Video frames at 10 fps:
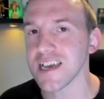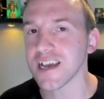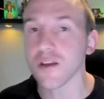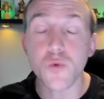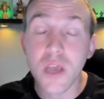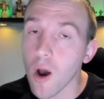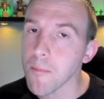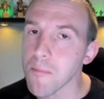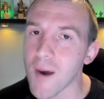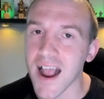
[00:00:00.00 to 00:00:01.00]
League, and we
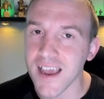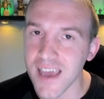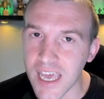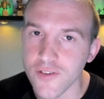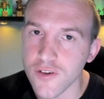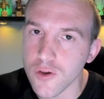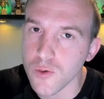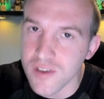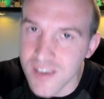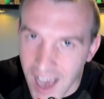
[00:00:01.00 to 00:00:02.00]
are back
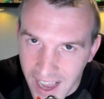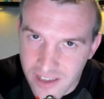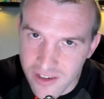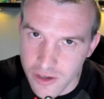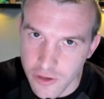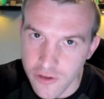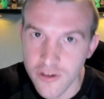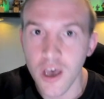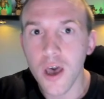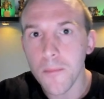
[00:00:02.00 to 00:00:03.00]
into
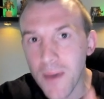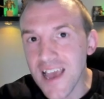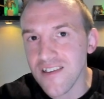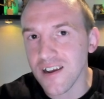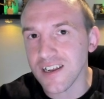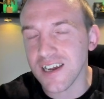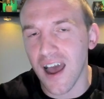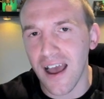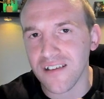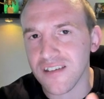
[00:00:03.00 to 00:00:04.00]
Titans. Basically,
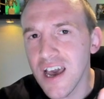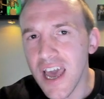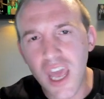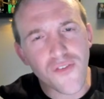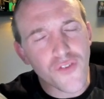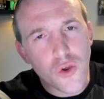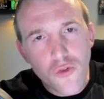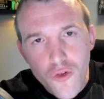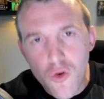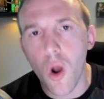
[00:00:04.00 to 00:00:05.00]
guys, if
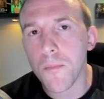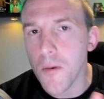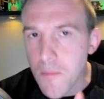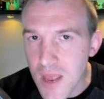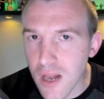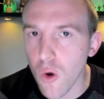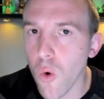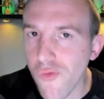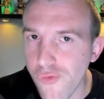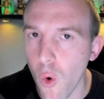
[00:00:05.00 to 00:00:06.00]
you drop
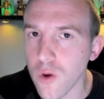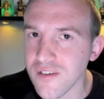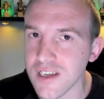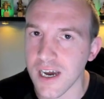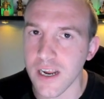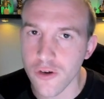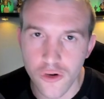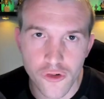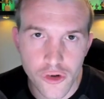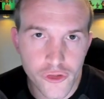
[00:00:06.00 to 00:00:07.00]
below
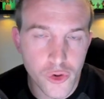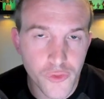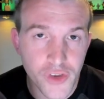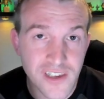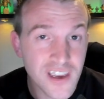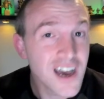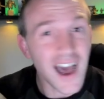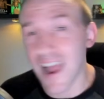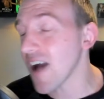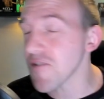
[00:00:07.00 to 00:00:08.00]
4,900 trophies,
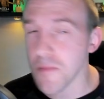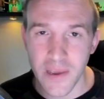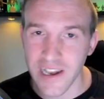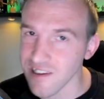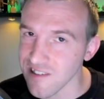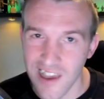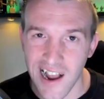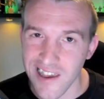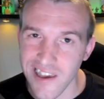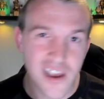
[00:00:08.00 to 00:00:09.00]
I haven't been
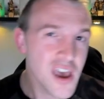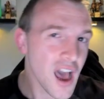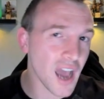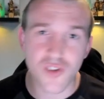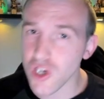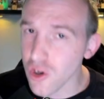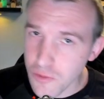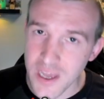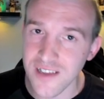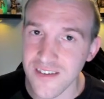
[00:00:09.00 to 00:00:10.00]
attacking, I've
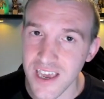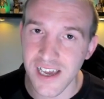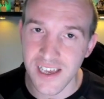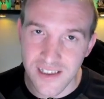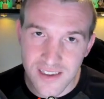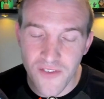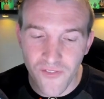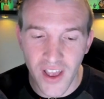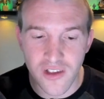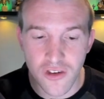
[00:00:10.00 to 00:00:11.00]
just been taking
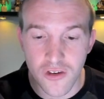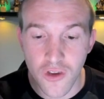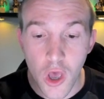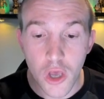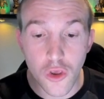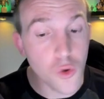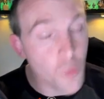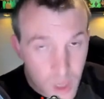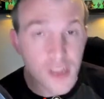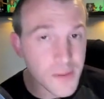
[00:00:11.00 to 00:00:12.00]
defenses, you
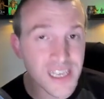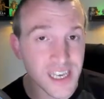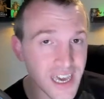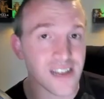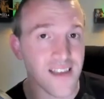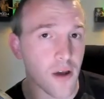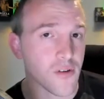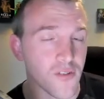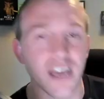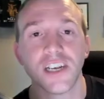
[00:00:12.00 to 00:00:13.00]
will be kicked
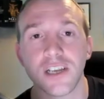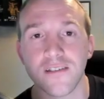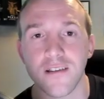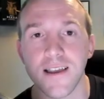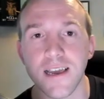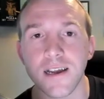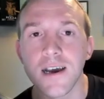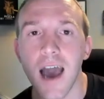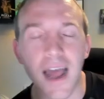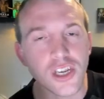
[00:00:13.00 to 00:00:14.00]
out of Legends League,
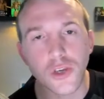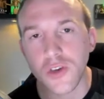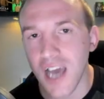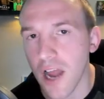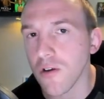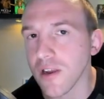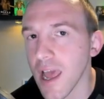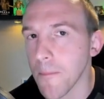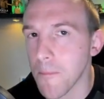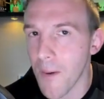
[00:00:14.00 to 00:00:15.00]
and you cannot
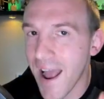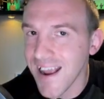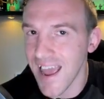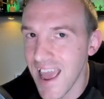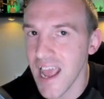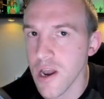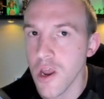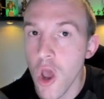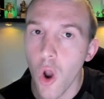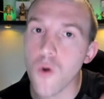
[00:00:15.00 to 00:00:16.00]
get back
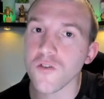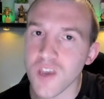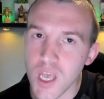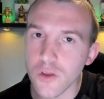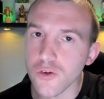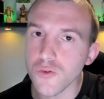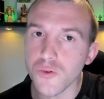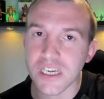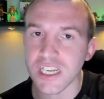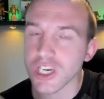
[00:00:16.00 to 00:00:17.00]
in until
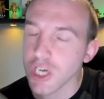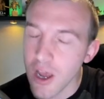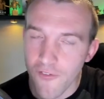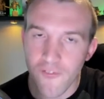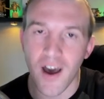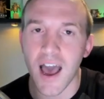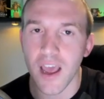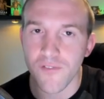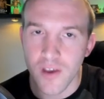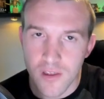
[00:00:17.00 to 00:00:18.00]
you reach
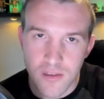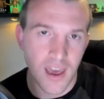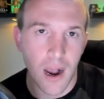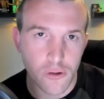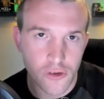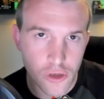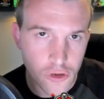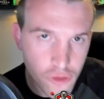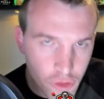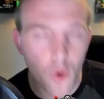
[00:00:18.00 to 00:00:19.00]

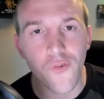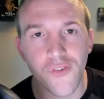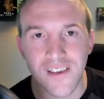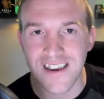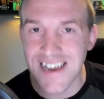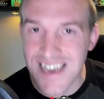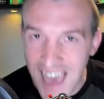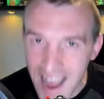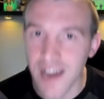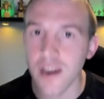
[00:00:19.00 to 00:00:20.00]
5,000 trophies
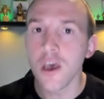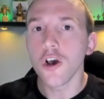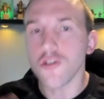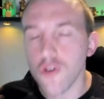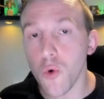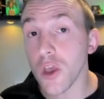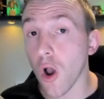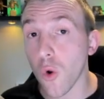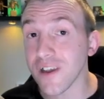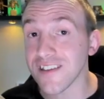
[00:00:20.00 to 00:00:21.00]
again. So
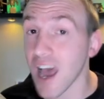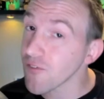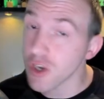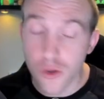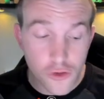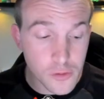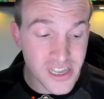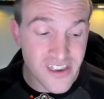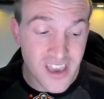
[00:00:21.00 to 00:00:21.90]
we are going to have to do some